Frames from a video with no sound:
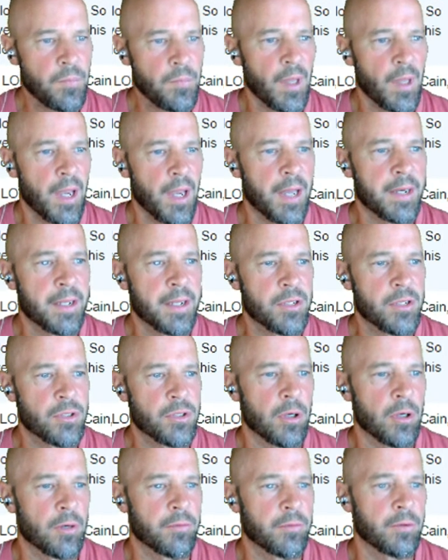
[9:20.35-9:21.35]
and his
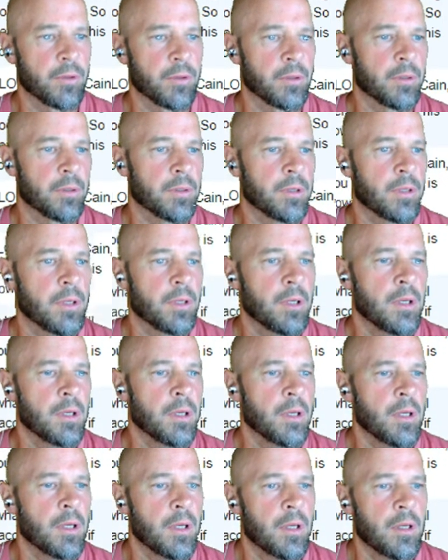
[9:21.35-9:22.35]
offering.
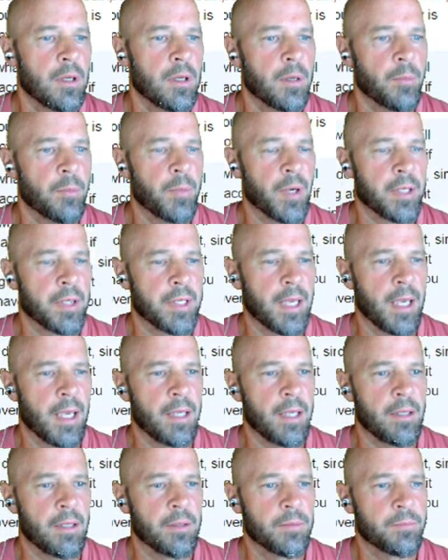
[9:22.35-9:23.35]
But
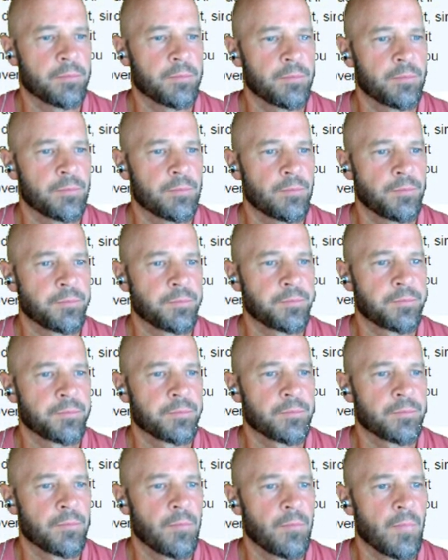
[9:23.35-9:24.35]
Cain,
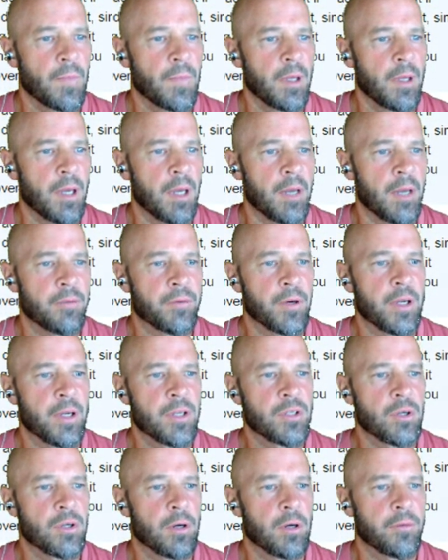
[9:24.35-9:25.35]
and for his
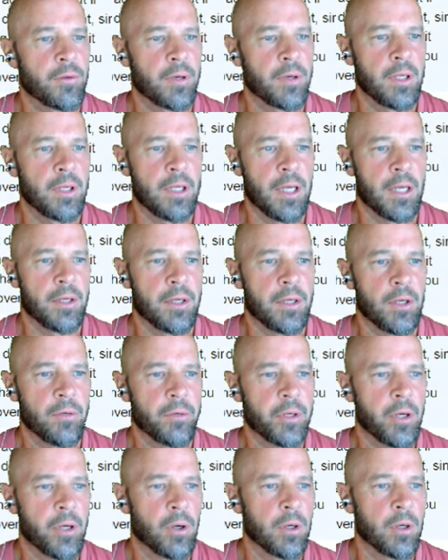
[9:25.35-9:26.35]
offering, he had no
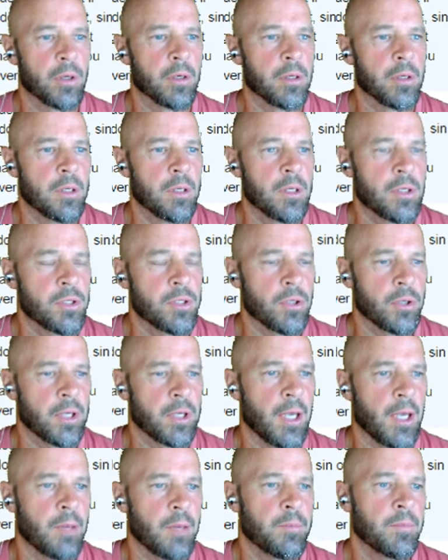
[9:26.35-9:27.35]
regard. So
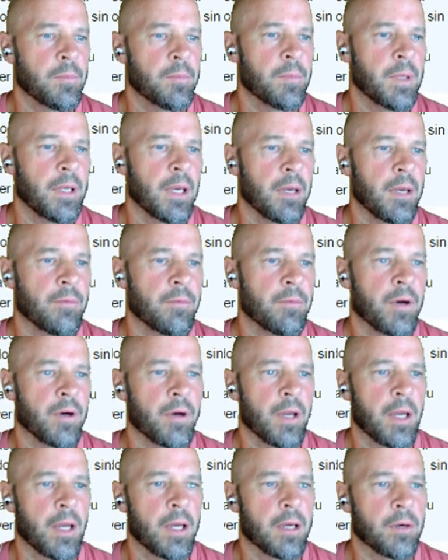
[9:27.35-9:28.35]
Cain became very
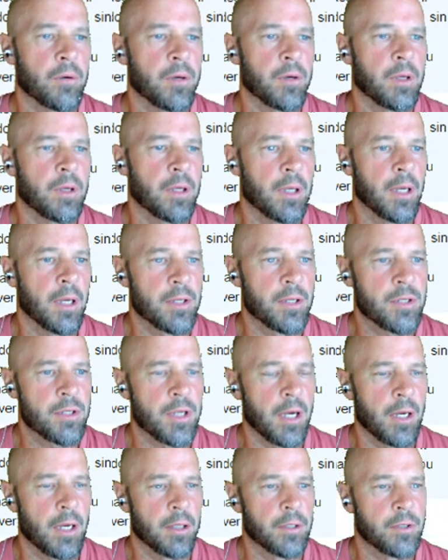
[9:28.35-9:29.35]
angry, and his
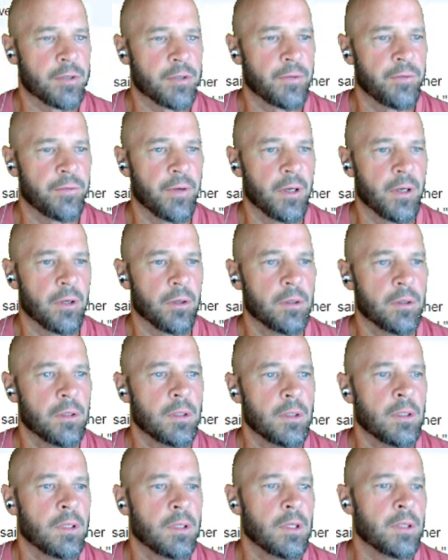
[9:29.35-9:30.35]
countenance fell.
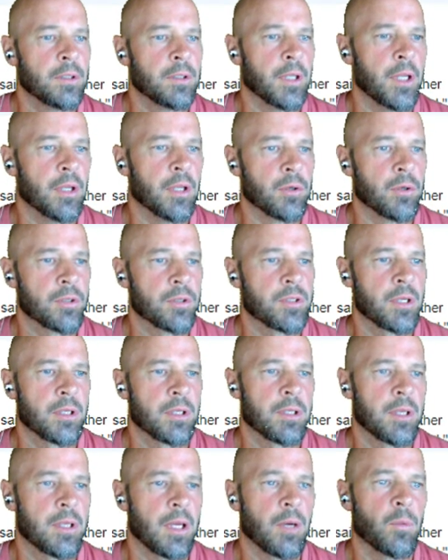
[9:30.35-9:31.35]
Then the Lord said
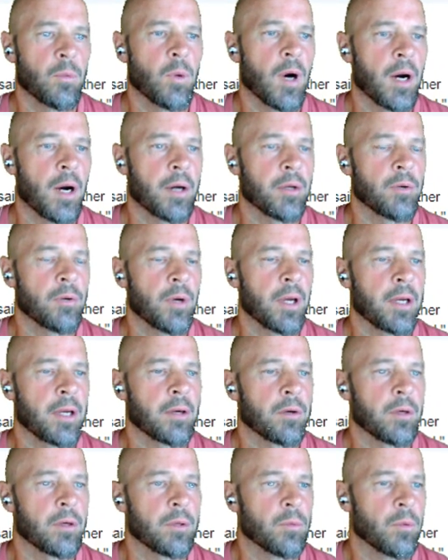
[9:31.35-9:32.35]
to Cain, Why are you
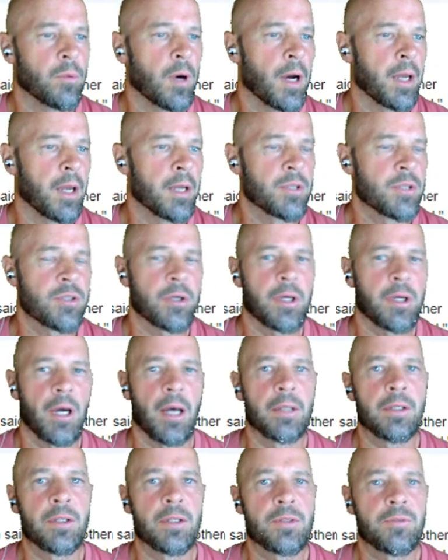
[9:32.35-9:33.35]
angry, and why has your
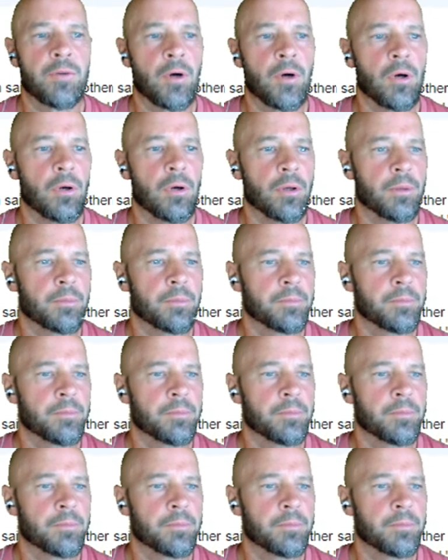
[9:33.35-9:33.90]
countenance fallen?